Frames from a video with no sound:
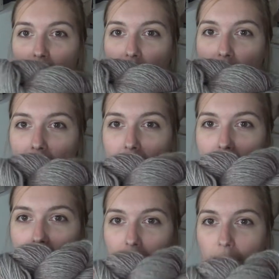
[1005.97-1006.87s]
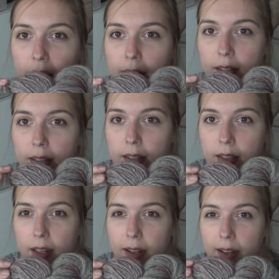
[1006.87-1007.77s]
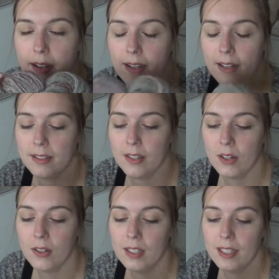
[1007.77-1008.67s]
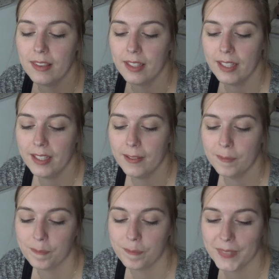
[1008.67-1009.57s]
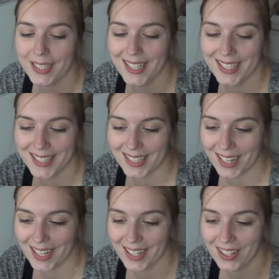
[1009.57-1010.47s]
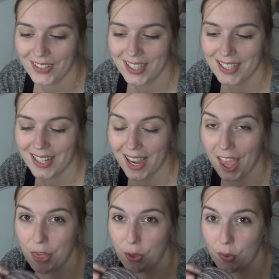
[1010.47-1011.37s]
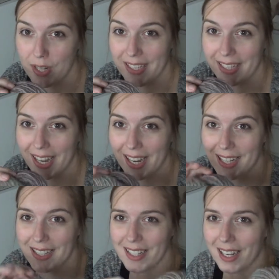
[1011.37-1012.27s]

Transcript: And the only thing is I only dyed 3 skeins.